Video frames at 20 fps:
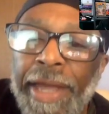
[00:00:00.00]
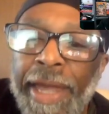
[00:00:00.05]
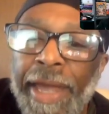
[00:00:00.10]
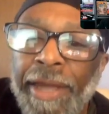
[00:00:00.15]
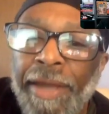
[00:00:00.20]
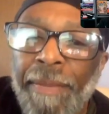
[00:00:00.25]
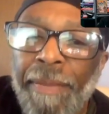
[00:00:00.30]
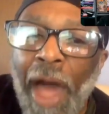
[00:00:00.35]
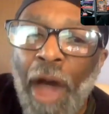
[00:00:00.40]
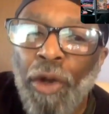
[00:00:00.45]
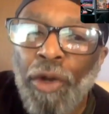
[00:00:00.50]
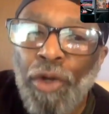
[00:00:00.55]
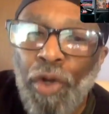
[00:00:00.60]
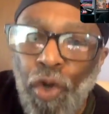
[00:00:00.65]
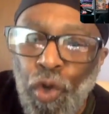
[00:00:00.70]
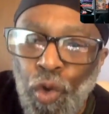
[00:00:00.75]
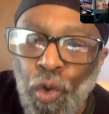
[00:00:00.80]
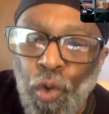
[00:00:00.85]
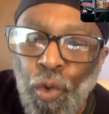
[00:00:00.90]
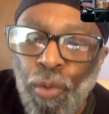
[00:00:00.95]
and about
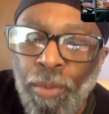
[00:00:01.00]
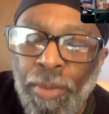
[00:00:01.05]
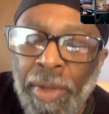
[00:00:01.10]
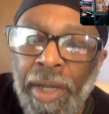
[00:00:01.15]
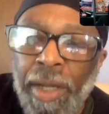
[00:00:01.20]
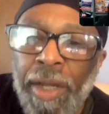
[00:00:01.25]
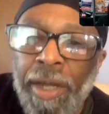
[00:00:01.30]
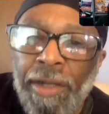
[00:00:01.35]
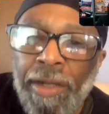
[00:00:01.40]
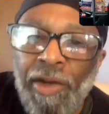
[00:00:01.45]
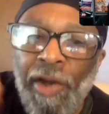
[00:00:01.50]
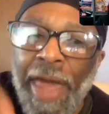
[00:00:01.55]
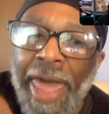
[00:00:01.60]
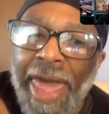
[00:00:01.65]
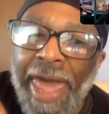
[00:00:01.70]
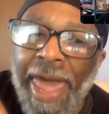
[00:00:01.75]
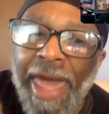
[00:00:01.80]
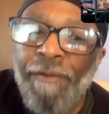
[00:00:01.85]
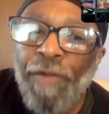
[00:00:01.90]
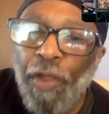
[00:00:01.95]
whom to
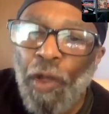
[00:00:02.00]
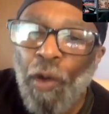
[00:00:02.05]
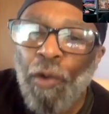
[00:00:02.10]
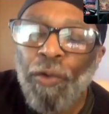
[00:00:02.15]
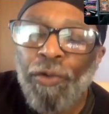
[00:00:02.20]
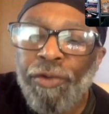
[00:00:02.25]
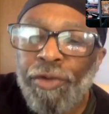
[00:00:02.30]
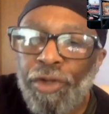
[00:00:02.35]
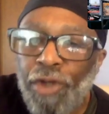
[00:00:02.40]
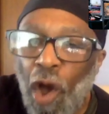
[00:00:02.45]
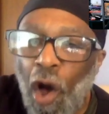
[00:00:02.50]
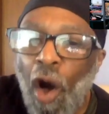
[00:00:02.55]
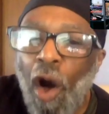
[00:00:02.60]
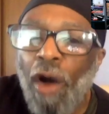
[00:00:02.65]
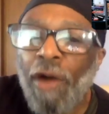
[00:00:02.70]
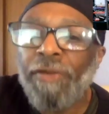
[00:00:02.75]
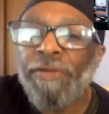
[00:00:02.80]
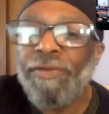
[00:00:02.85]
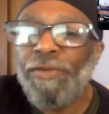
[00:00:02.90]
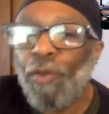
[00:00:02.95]
have those
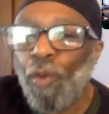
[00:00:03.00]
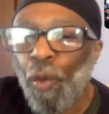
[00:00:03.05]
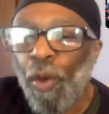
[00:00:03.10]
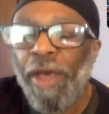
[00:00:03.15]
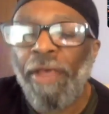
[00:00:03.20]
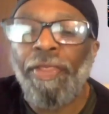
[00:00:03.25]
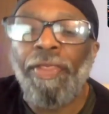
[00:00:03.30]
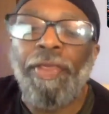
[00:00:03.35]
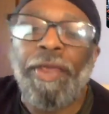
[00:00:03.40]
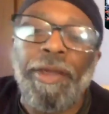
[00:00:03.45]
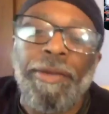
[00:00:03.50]
talks with.